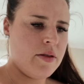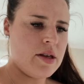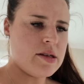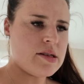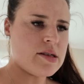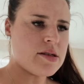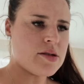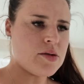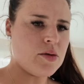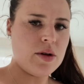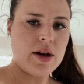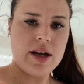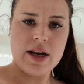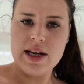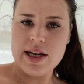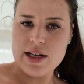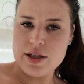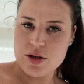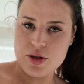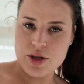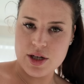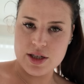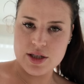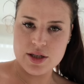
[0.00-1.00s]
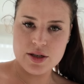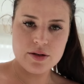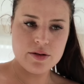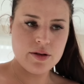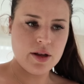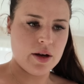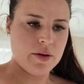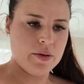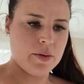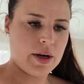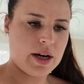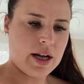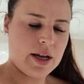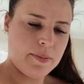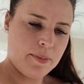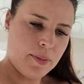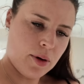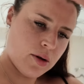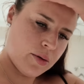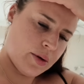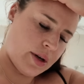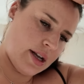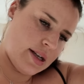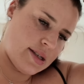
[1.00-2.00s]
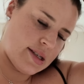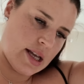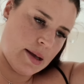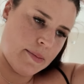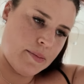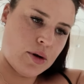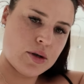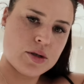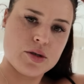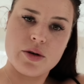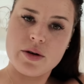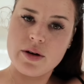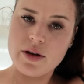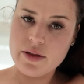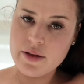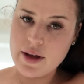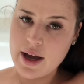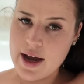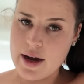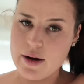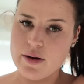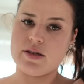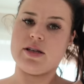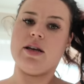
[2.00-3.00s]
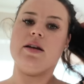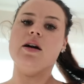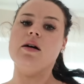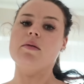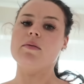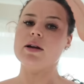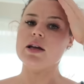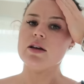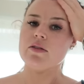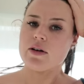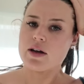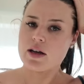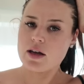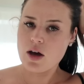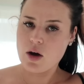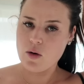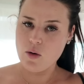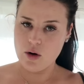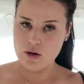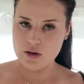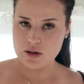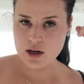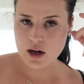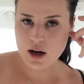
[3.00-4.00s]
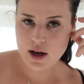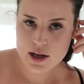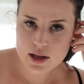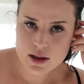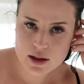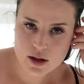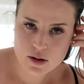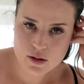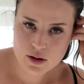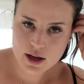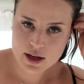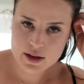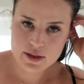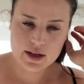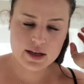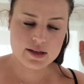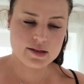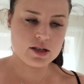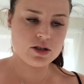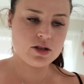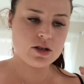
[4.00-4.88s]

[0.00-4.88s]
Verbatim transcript: This is all I literally do though. When I put when I say I'm pottering in the house, I can't believe I go online though like this.